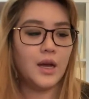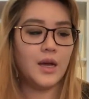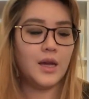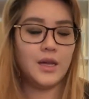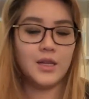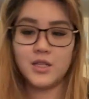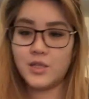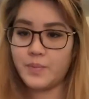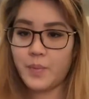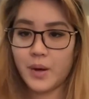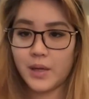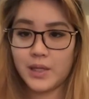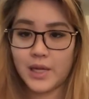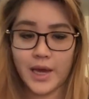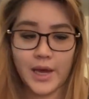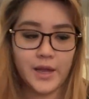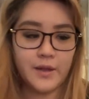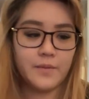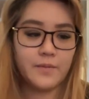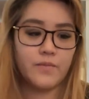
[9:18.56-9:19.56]
in
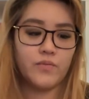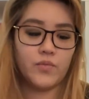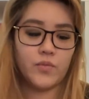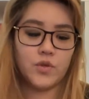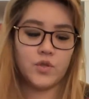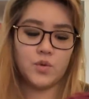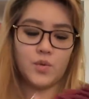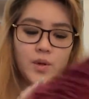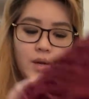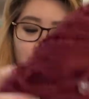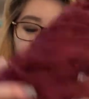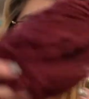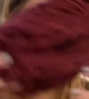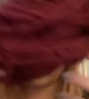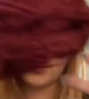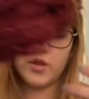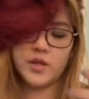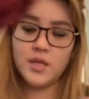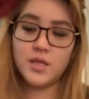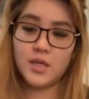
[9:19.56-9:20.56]
Spotlight. So when I
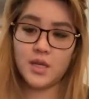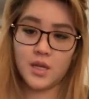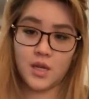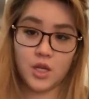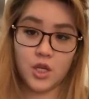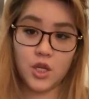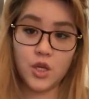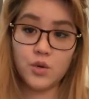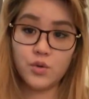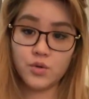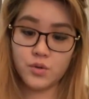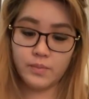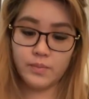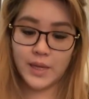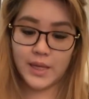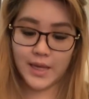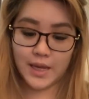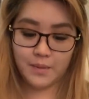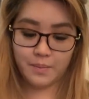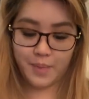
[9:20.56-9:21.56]
saw this in a huge
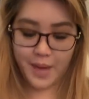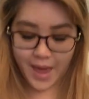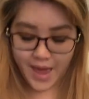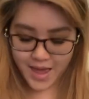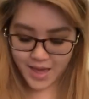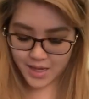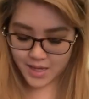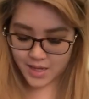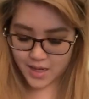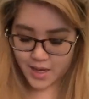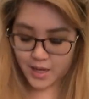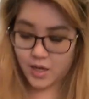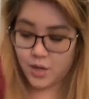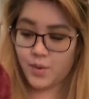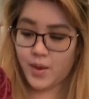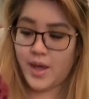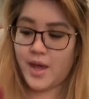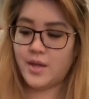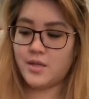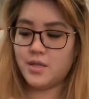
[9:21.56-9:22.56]
Mill End pack, I knew
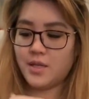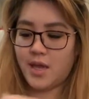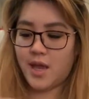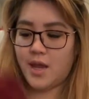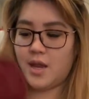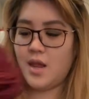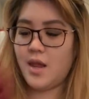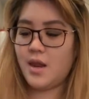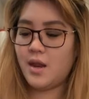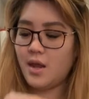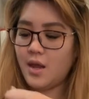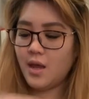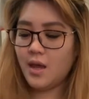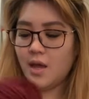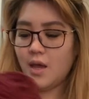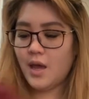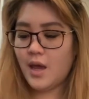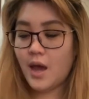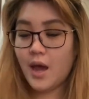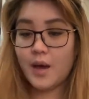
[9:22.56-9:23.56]
I had to get it.
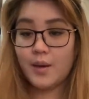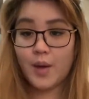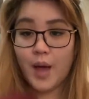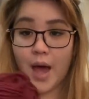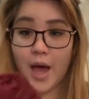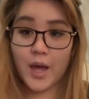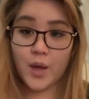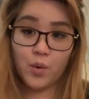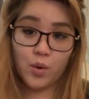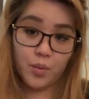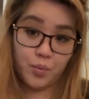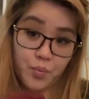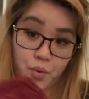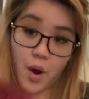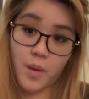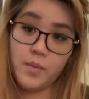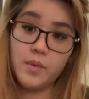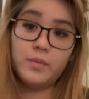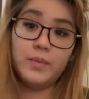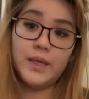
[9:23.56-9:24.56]
I will
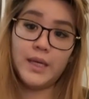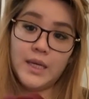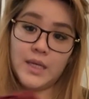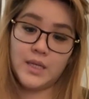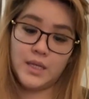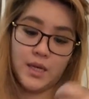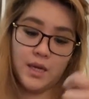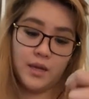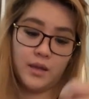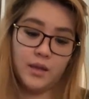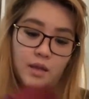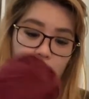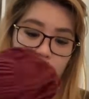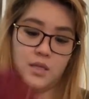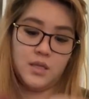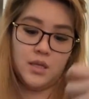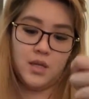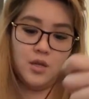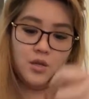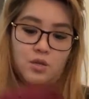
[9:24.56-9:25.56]
probably turn
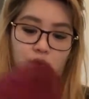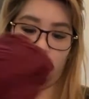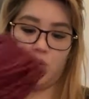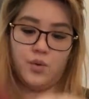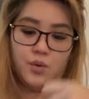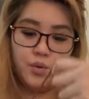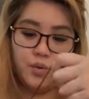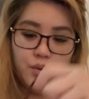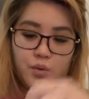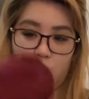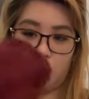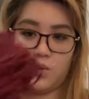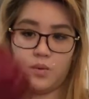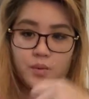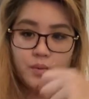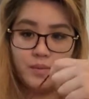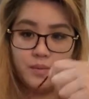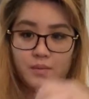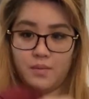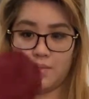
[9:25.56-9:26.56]
this into
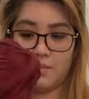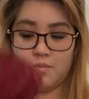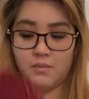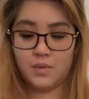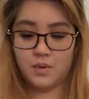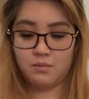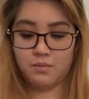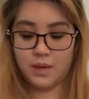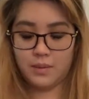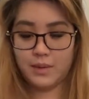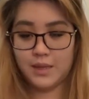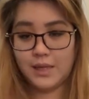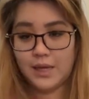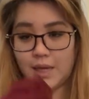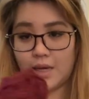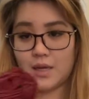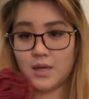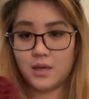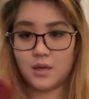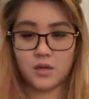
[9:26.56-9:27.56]
maybe
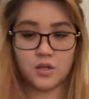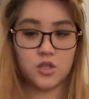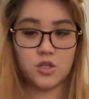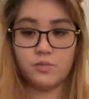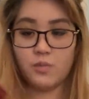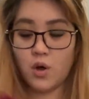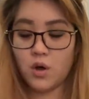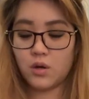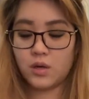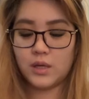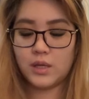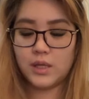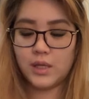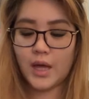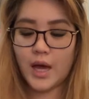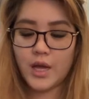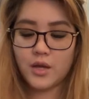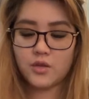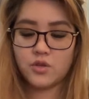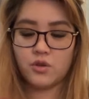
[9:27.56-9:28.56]
like a small
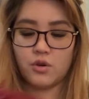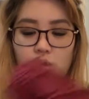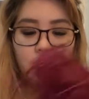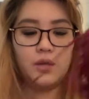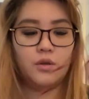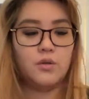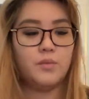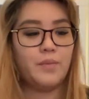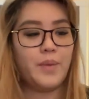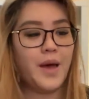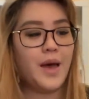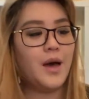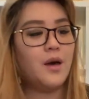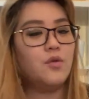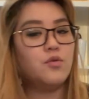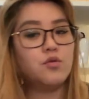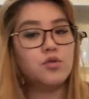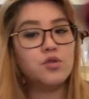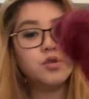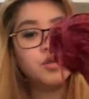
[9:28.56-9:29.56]
clutch or a little
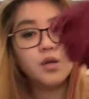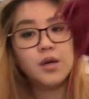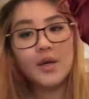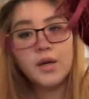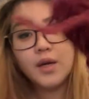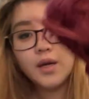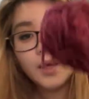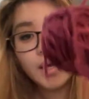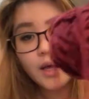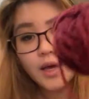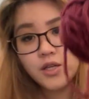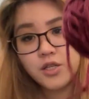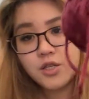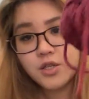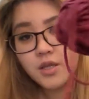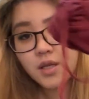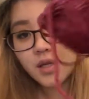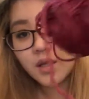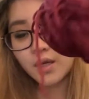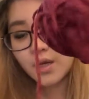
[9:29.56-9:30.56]
pouch. I
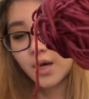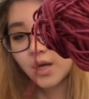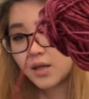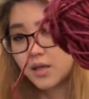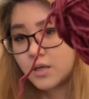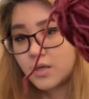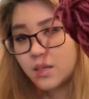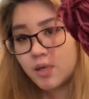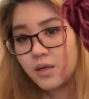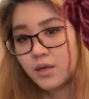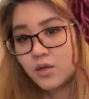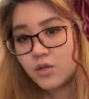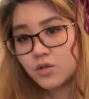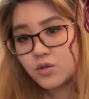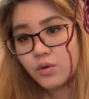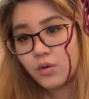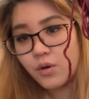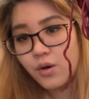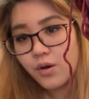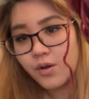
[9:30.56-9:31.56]
just think the color is
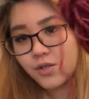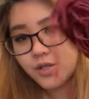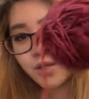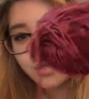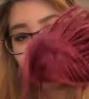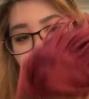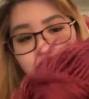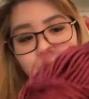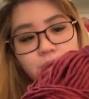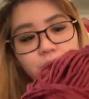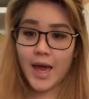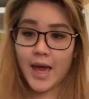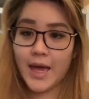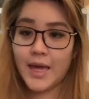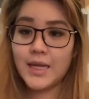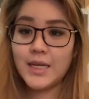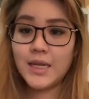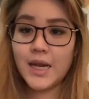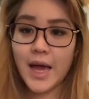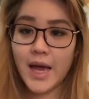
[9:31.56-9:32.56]
so gorgeous.
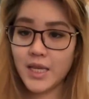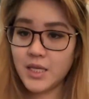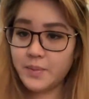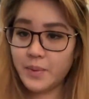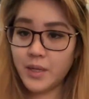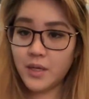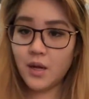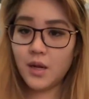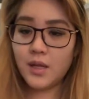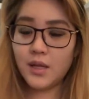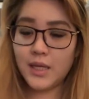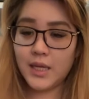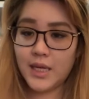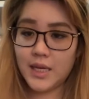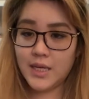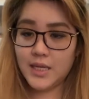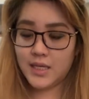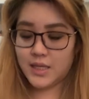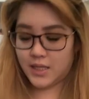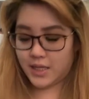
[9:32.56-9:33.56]
And last but not
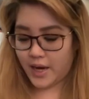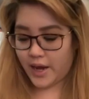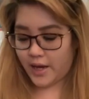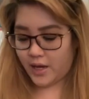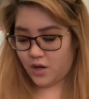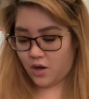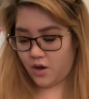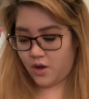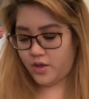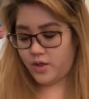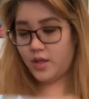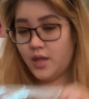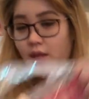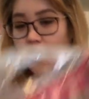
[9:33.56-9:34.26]
least, I got